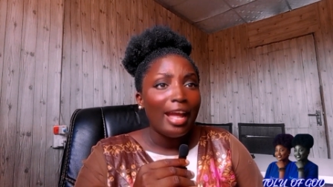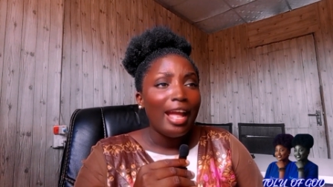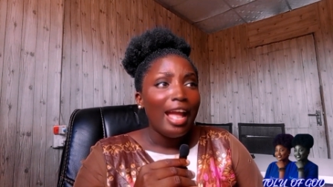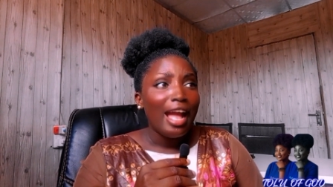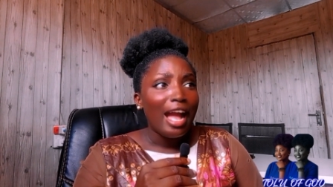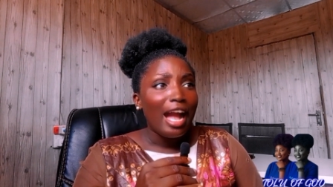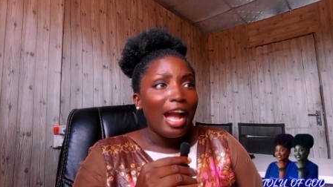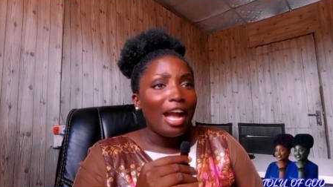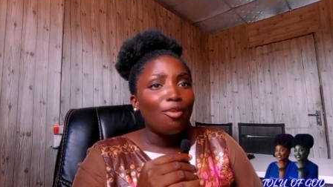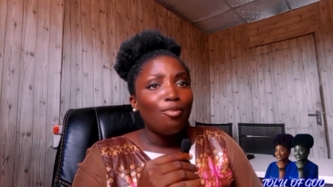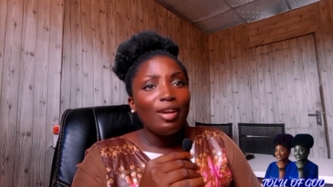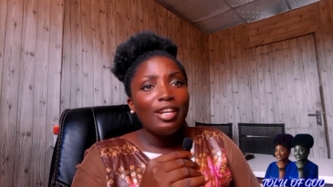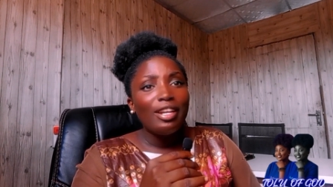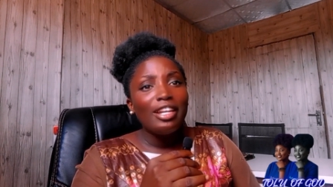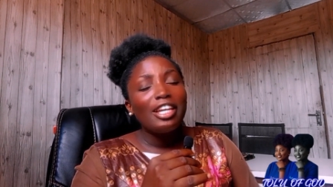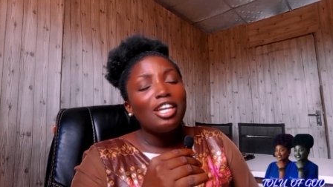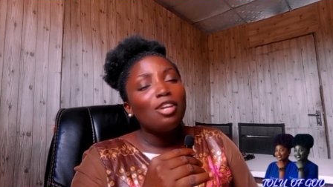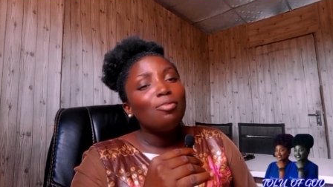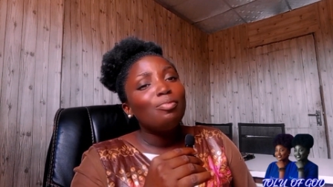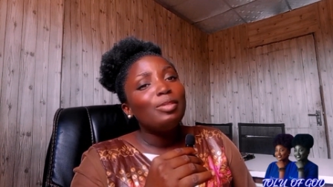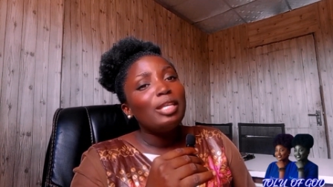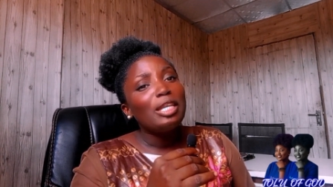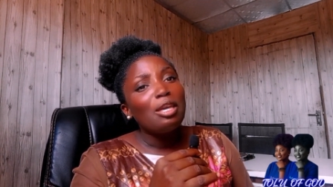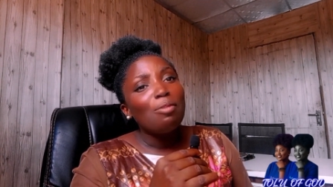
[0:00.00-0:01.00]
and when they
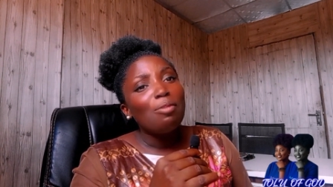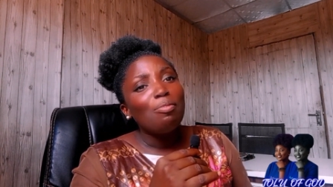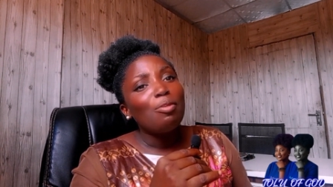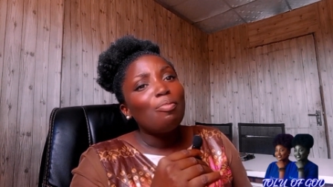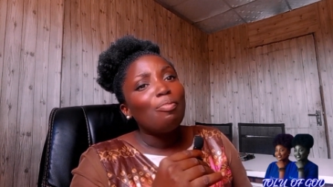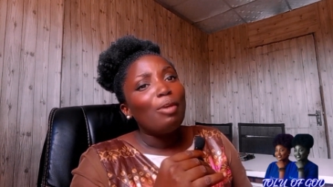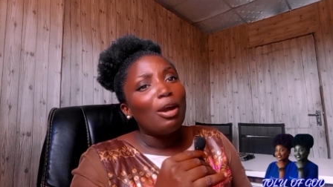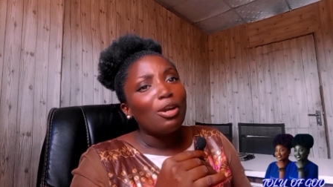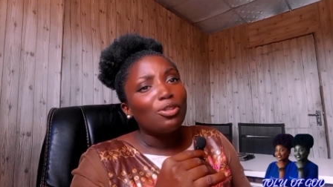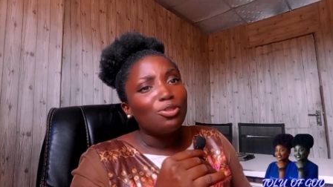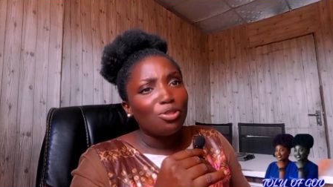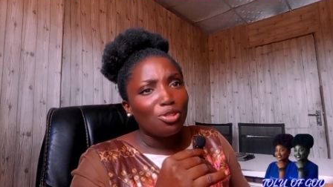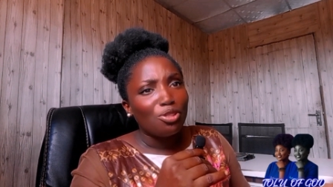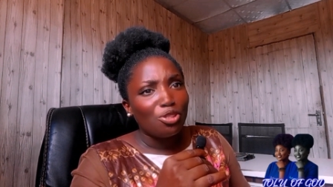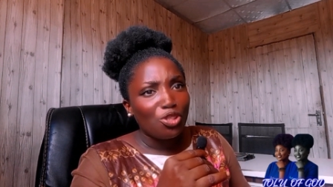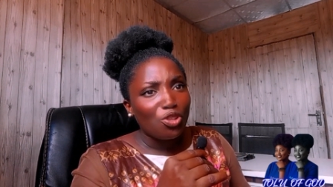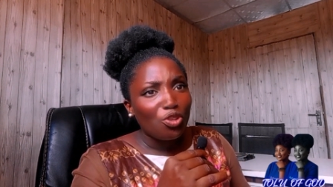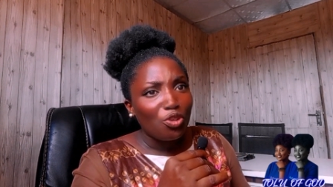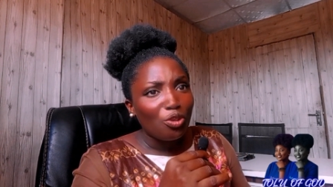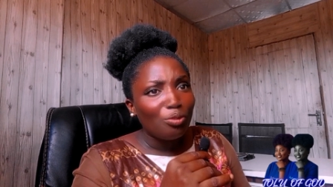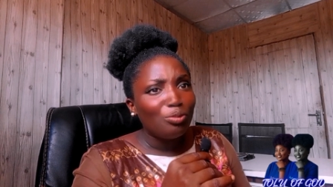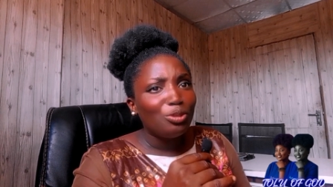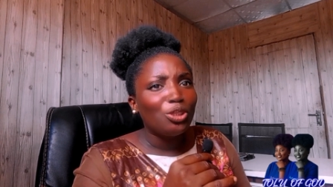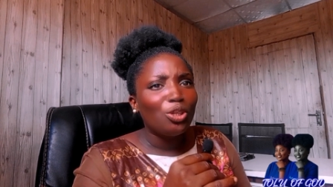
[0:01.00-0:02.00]
keep taking me back to the
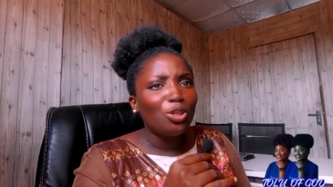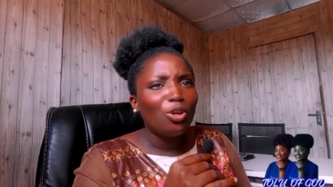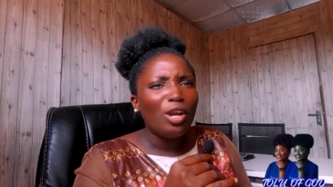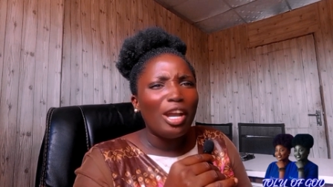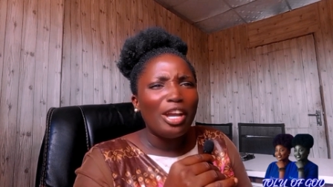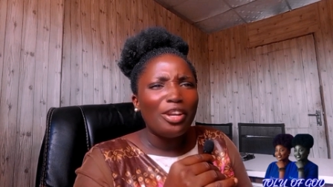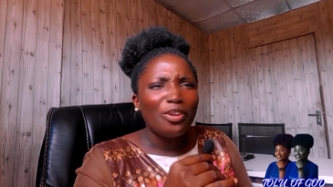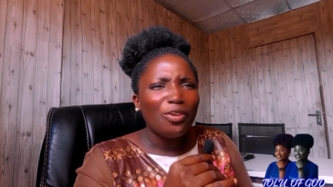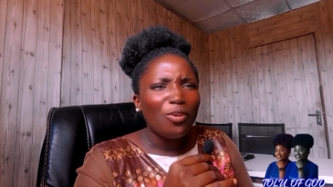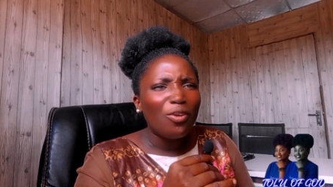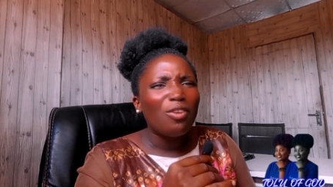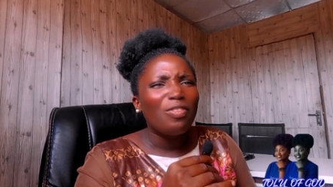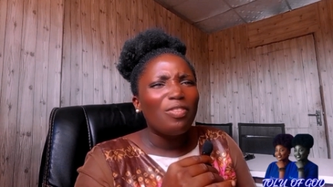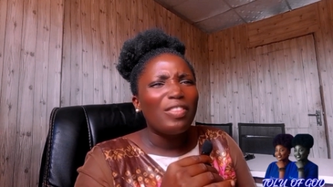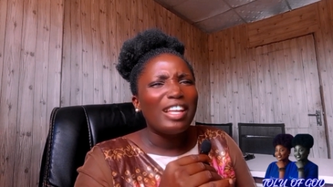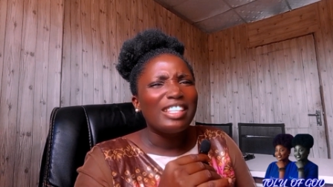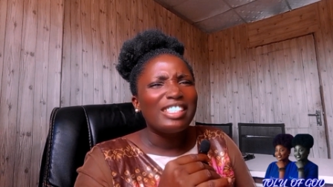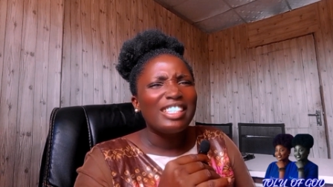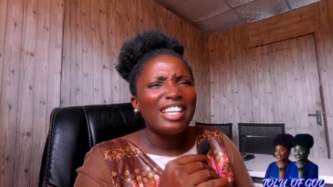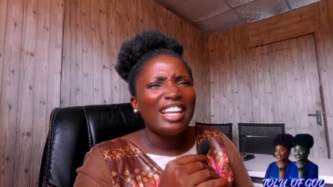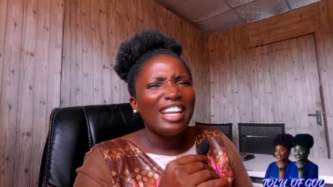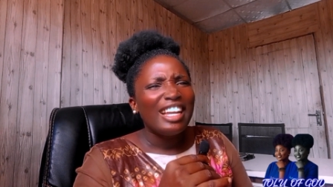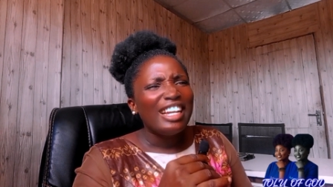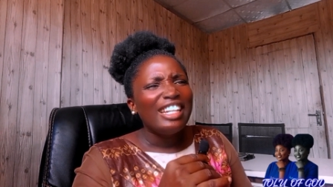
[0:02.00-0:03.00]
scripture and all that